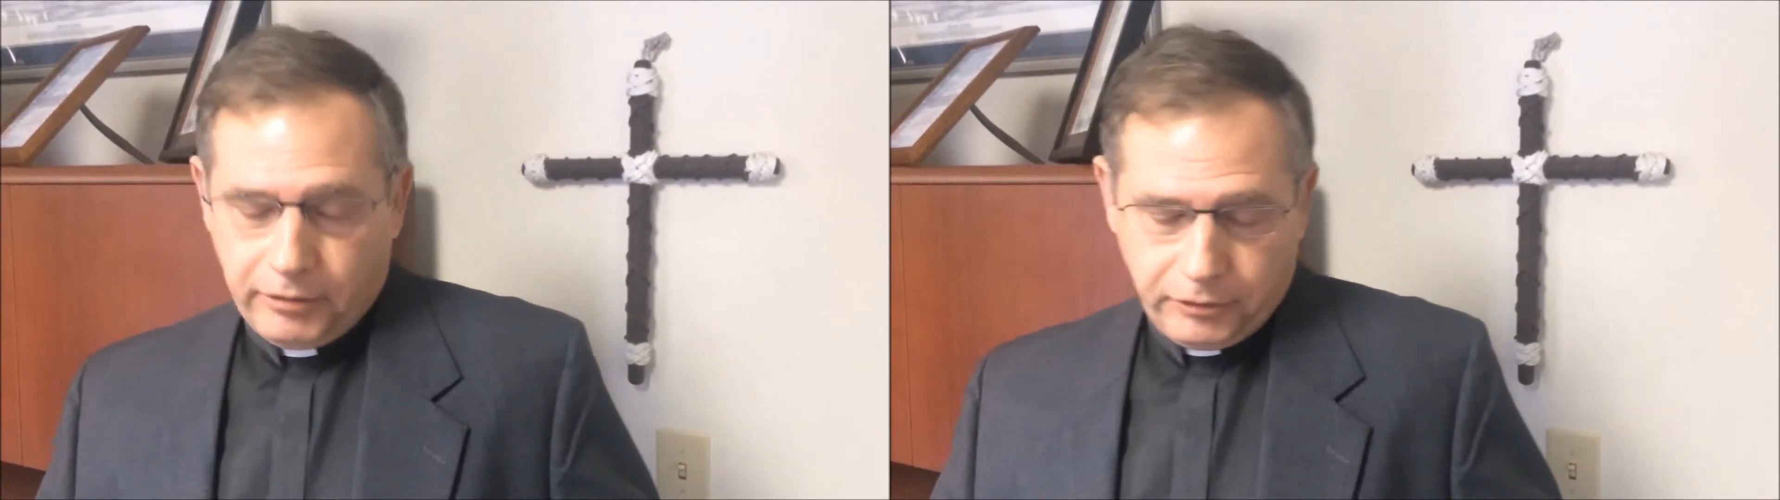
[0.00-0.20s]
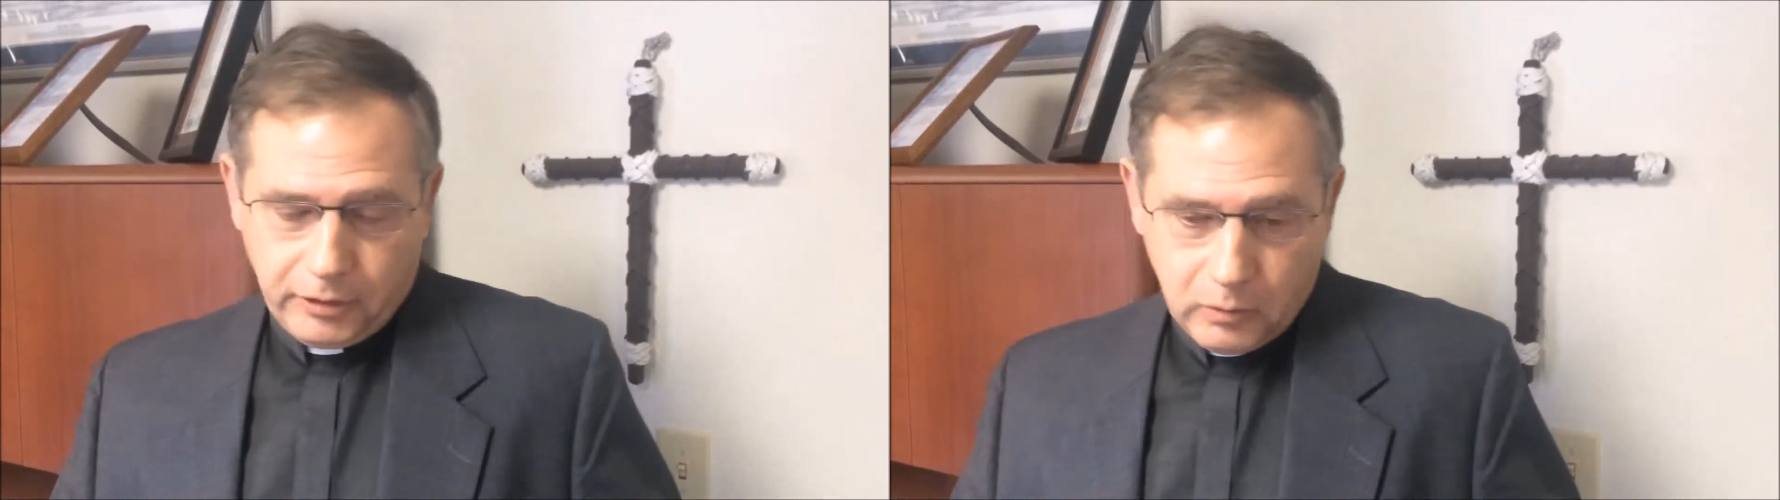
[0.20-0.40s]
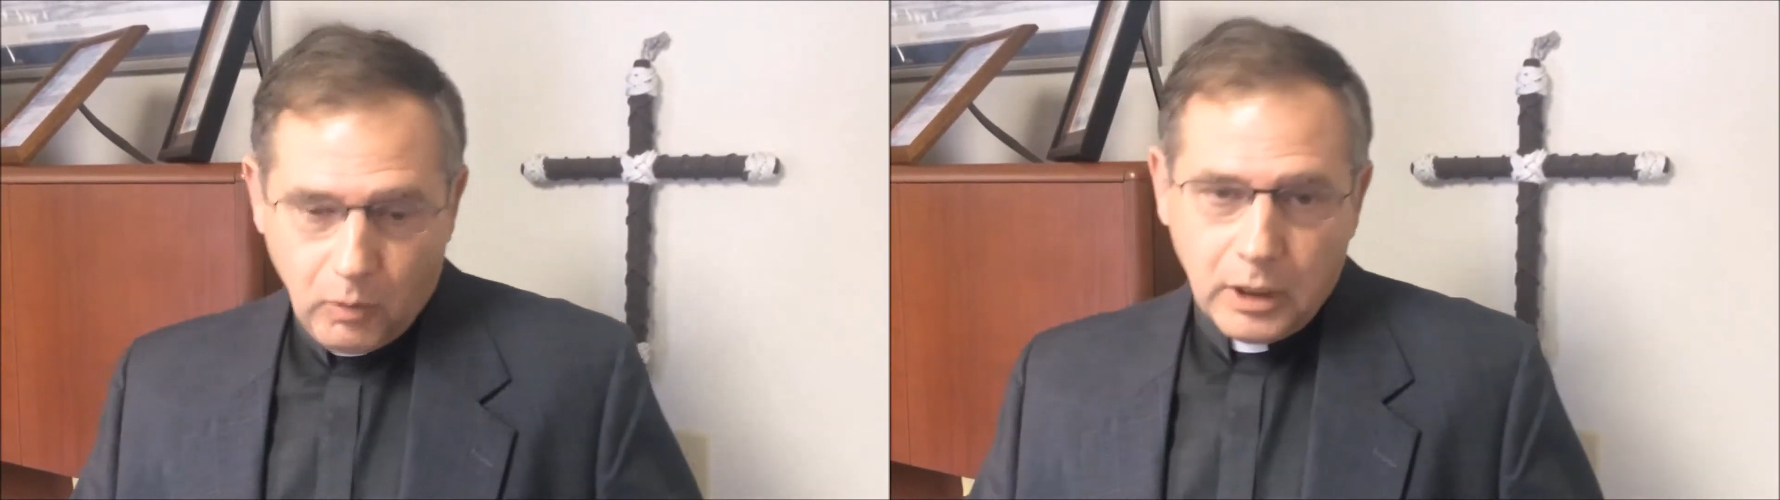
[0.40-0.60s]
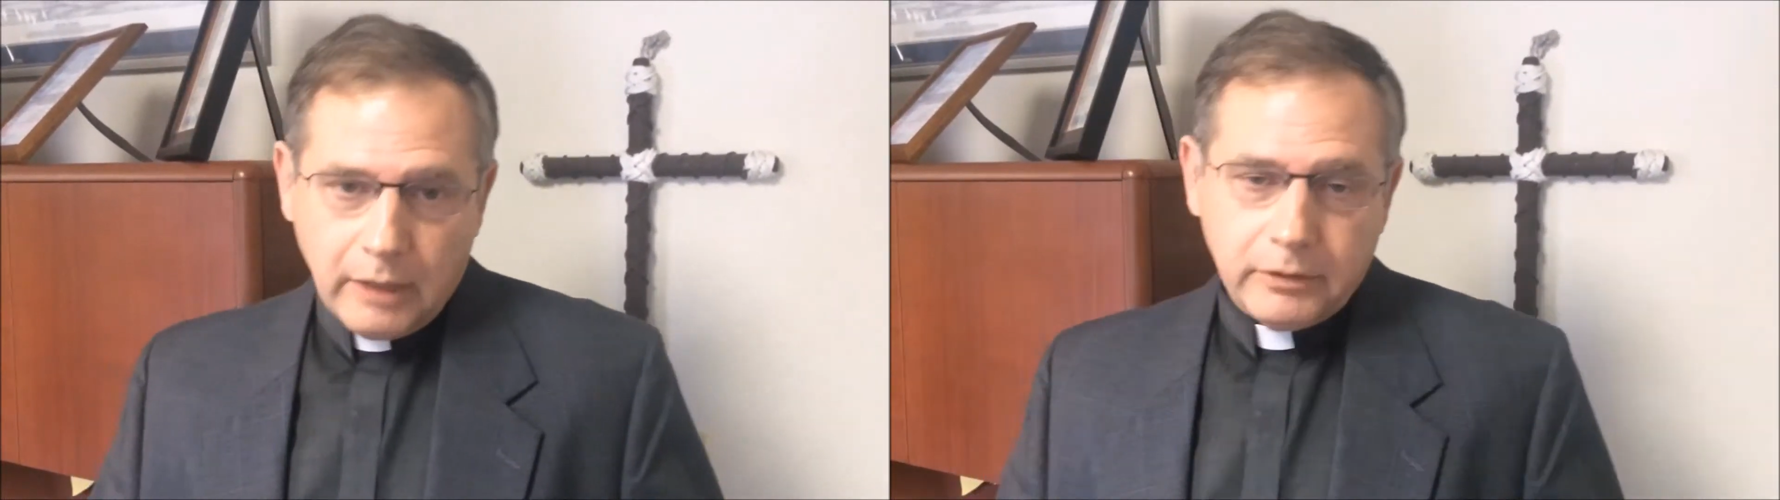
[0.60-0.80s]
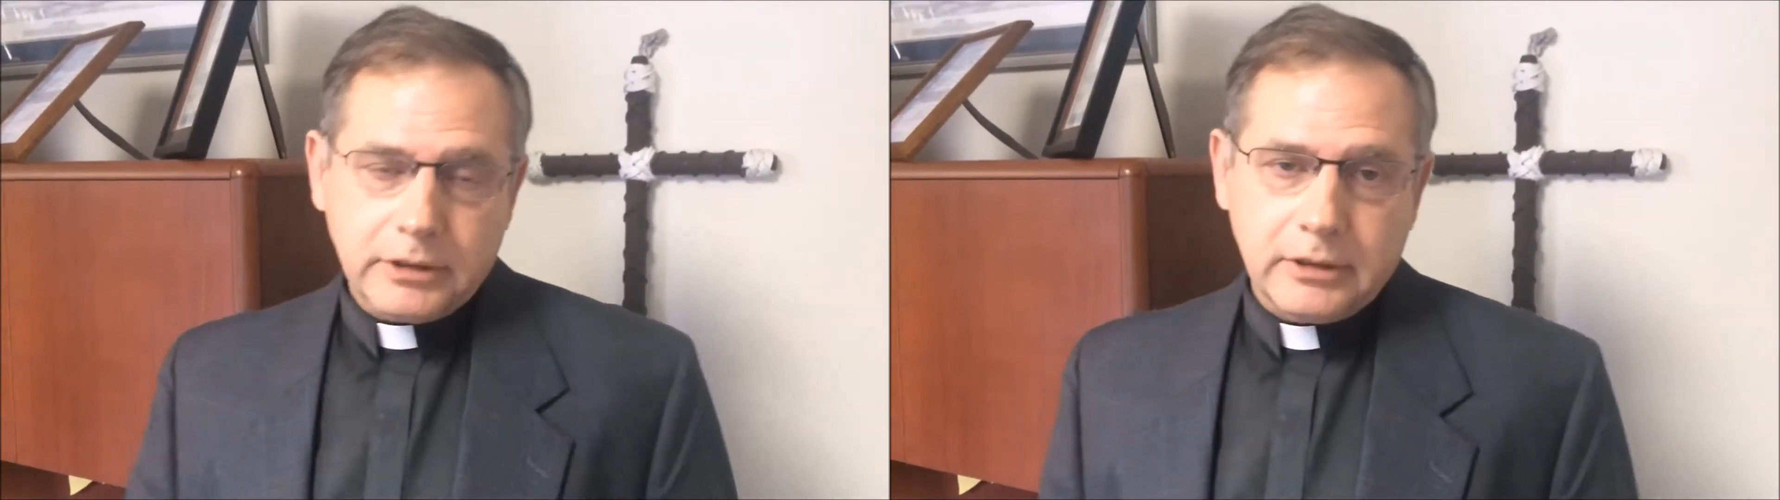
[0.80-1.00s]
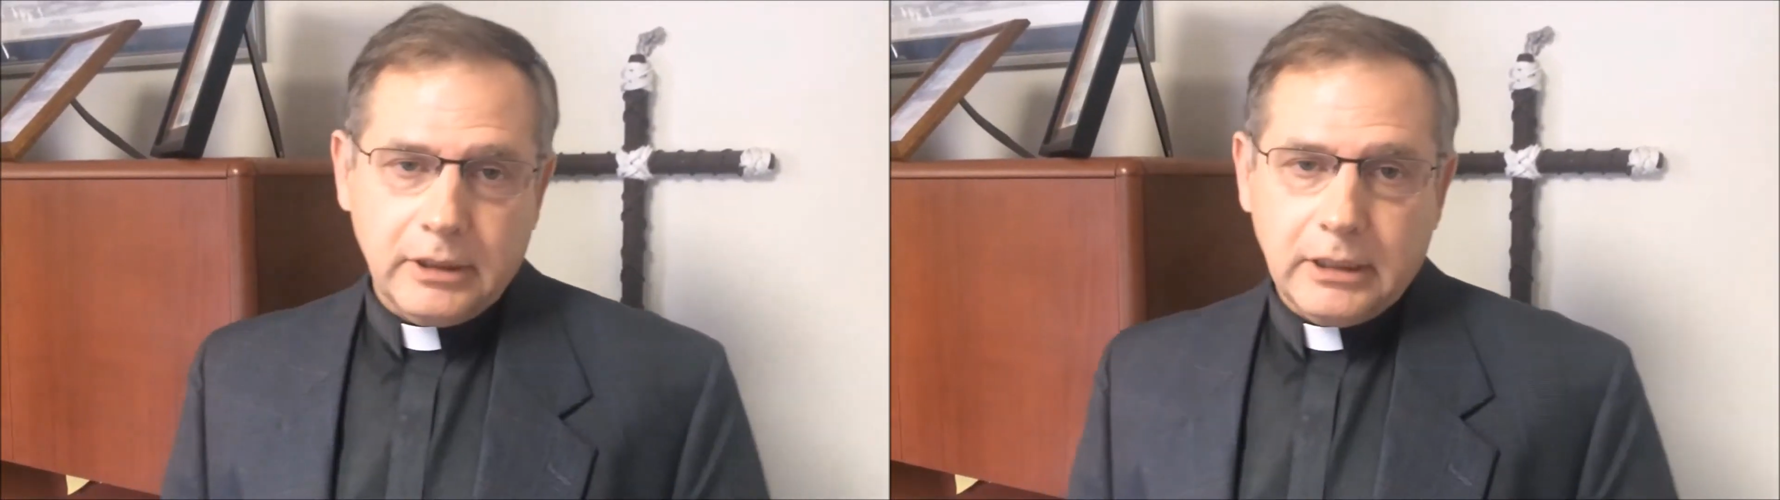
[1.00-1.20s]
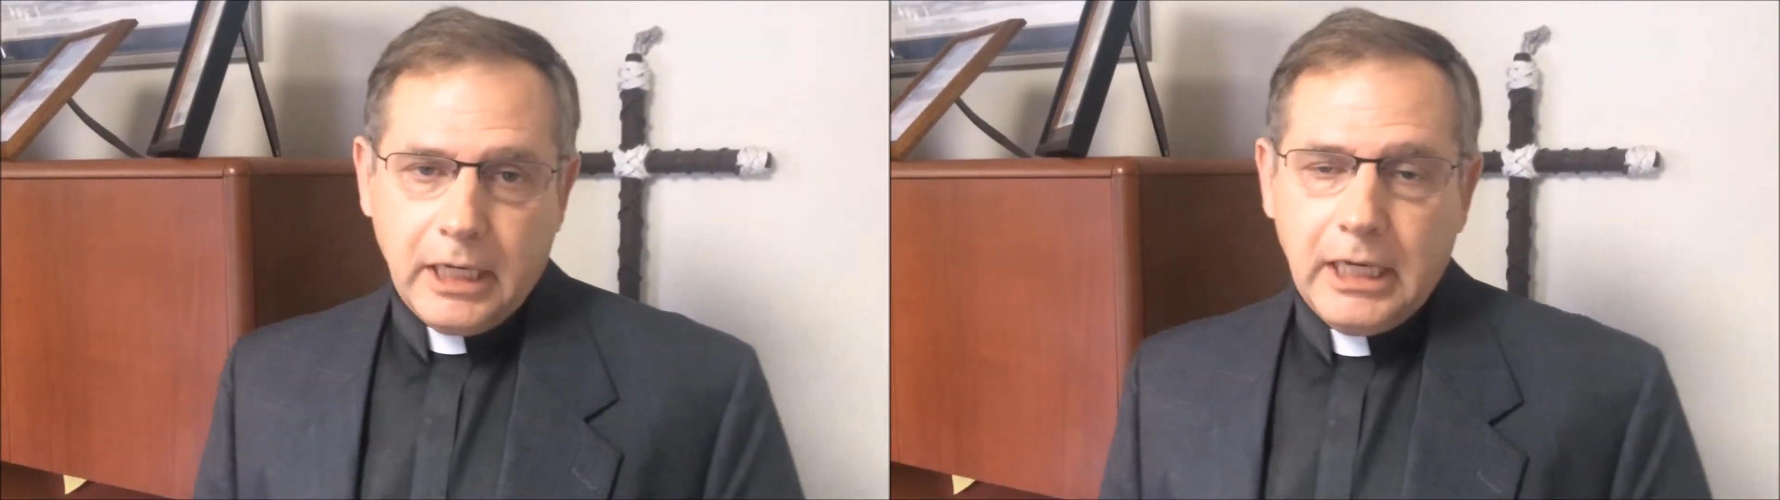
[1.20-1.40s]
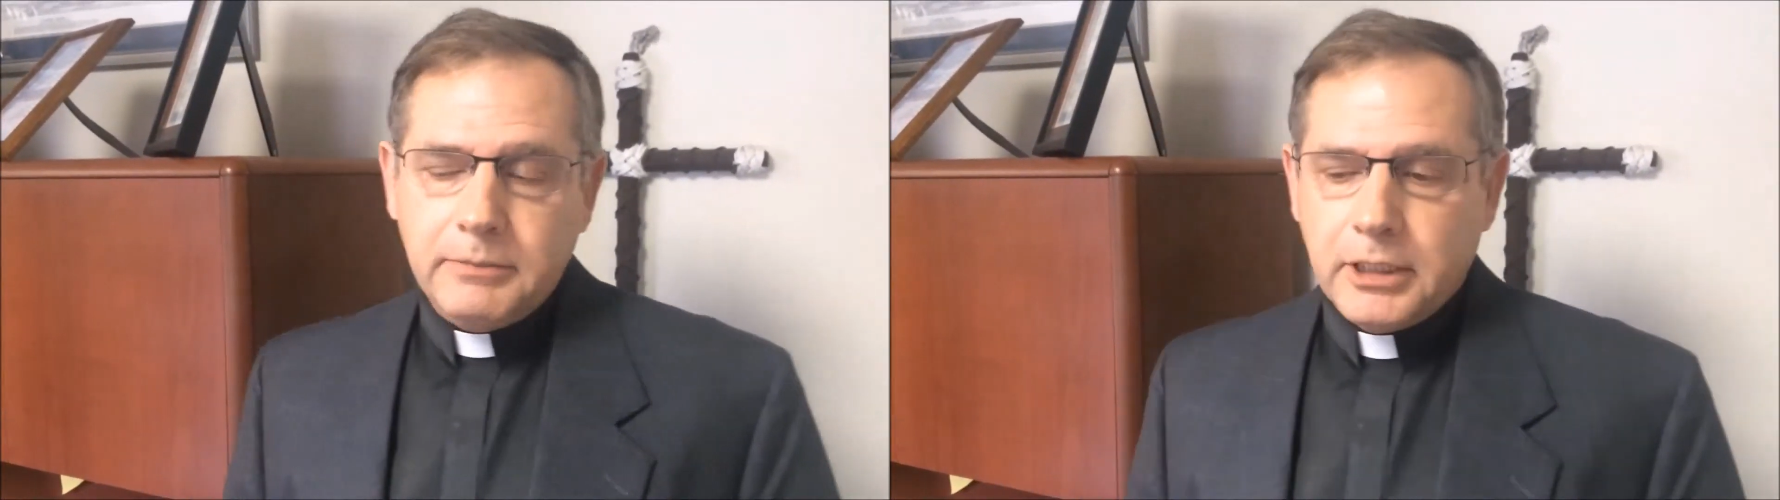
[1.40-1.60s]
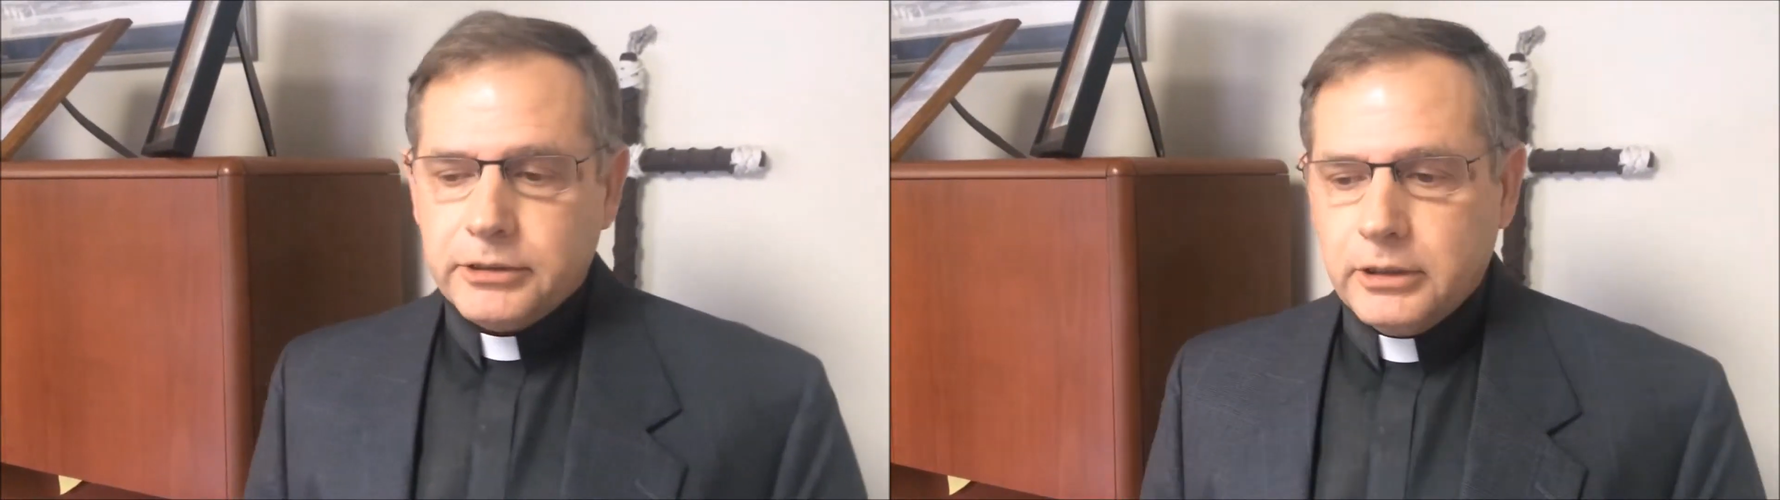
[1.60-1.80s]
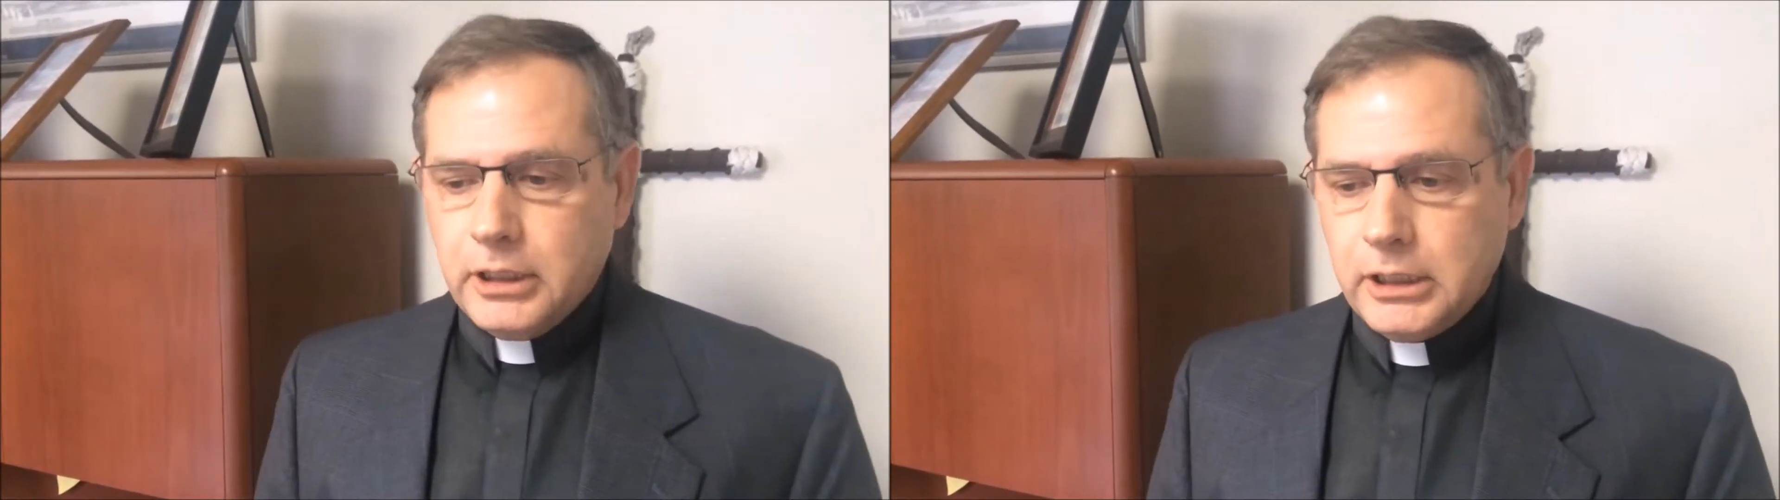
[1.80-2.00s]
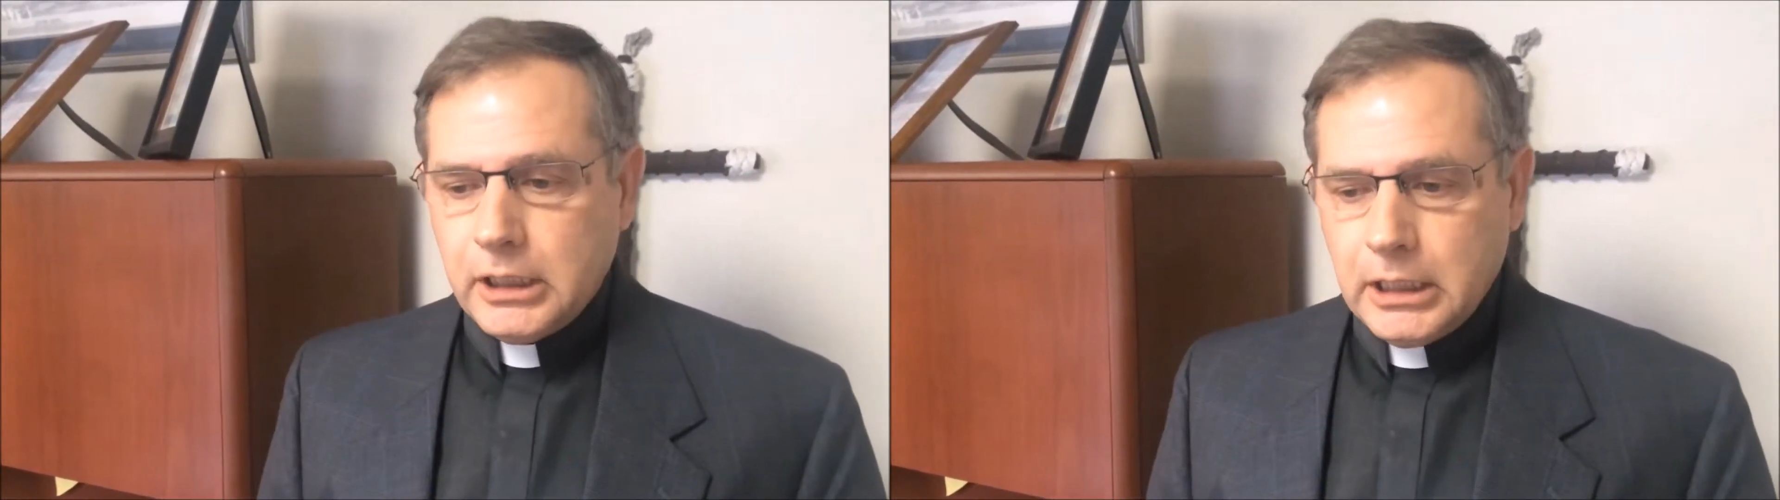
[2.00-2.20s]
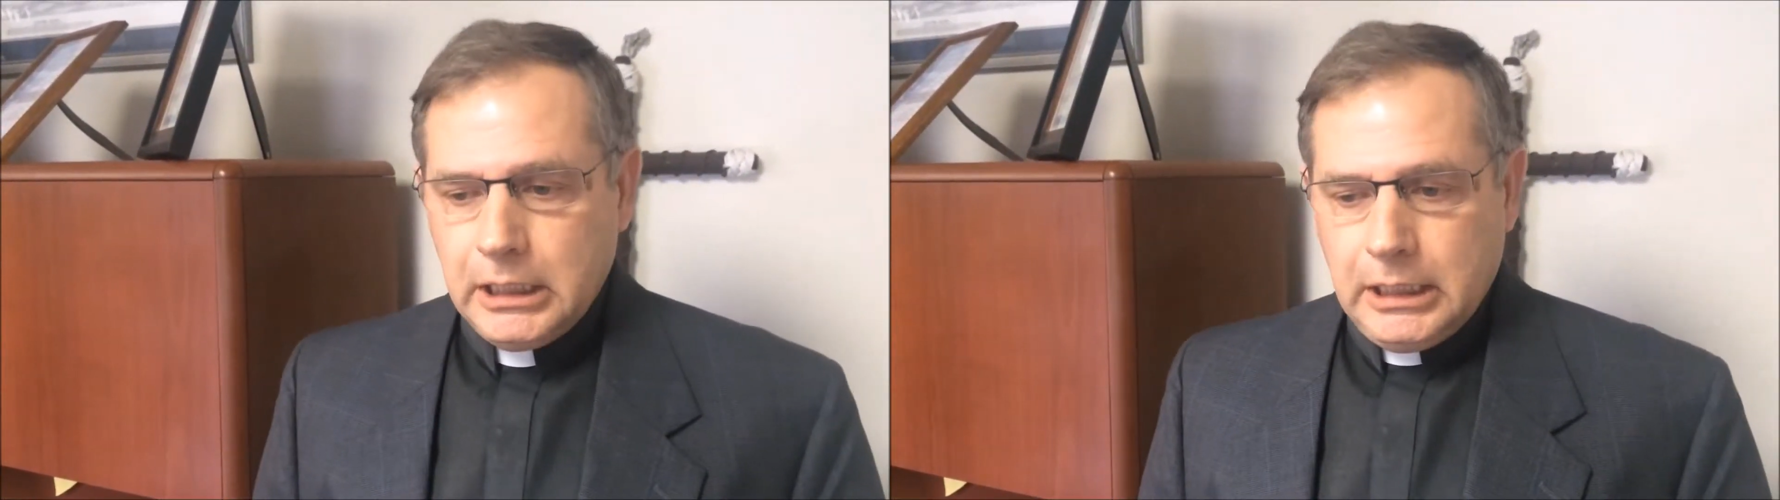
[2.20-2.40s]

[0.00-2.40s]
The 31 of us that came yesterday